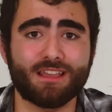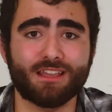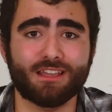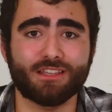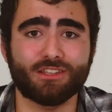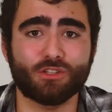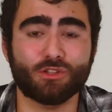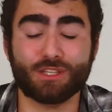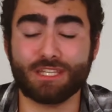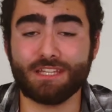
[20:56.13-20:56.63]

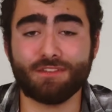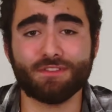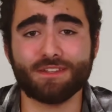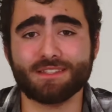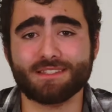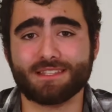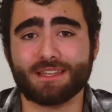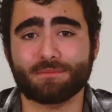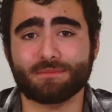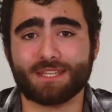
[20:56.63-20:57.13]
You can
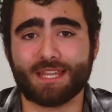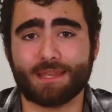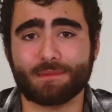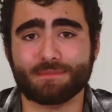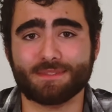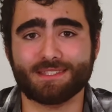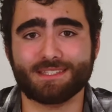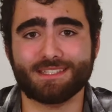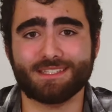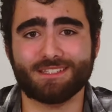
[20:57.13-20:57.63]
even
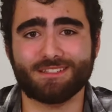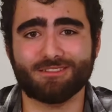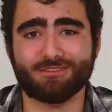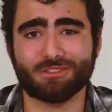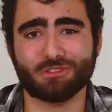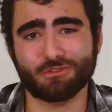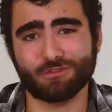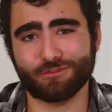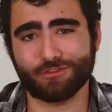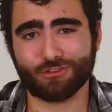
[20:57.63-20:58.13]
sometimes see
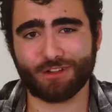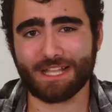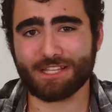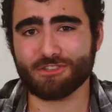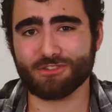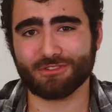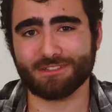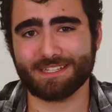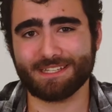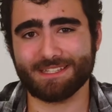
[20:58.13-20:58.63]
little
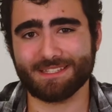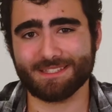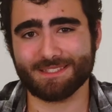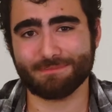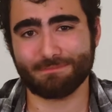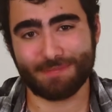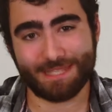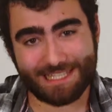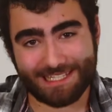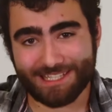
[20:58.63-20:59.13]
fledglings
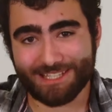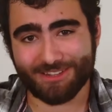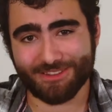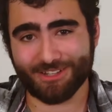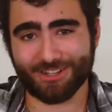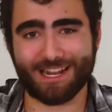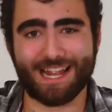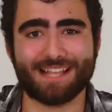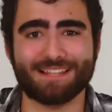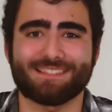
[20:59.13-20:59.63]
peeking
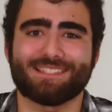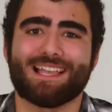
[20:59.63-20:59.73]
their heads